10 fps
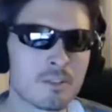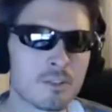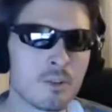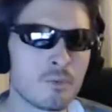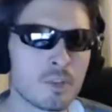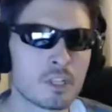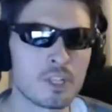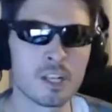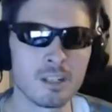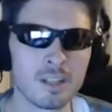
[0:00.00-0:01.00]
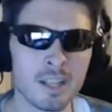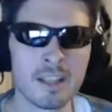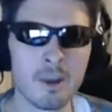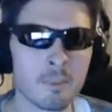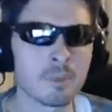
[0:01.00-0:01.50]
goofy shit. And the
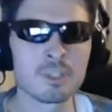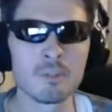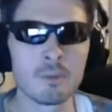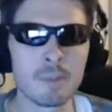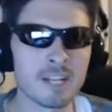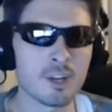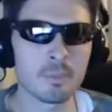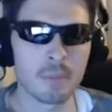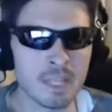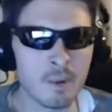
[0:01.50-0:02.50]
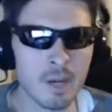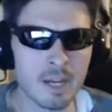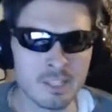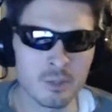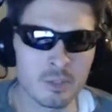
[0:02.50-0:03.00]
numbers never match up anyway,
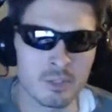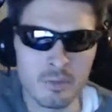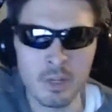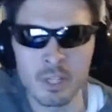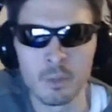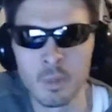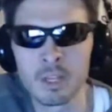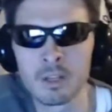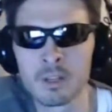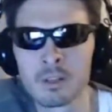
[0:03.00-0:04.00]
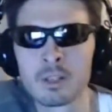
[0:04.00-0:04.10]
so it's fucking weird.